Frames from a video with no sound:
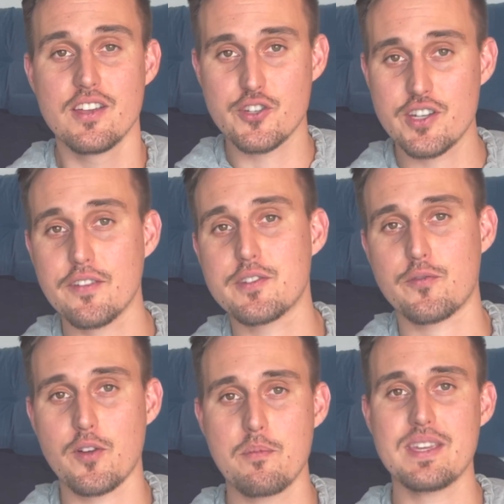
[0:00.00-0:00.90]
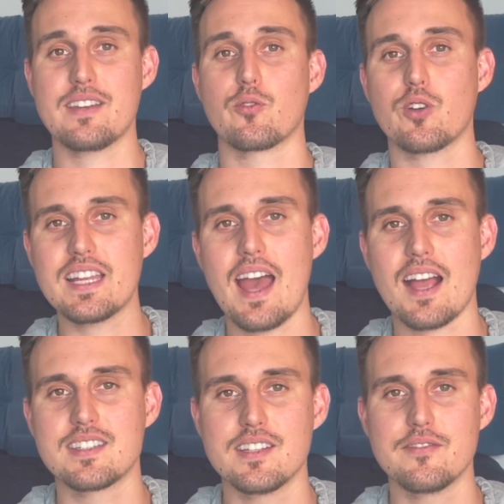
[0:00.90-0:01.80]
shift from being
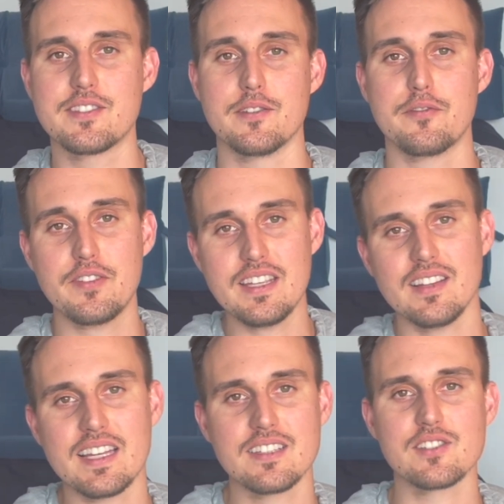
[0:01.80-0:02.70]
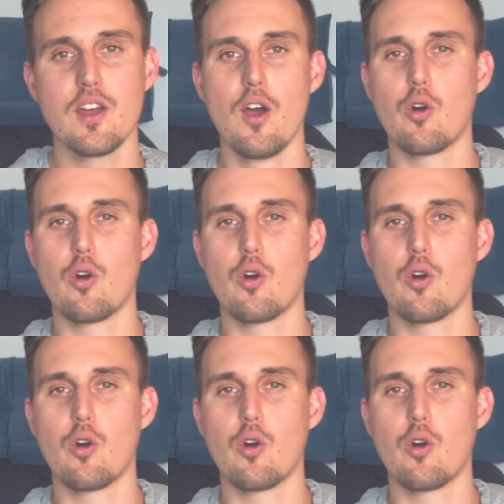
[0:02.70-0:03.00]
reactive to feelings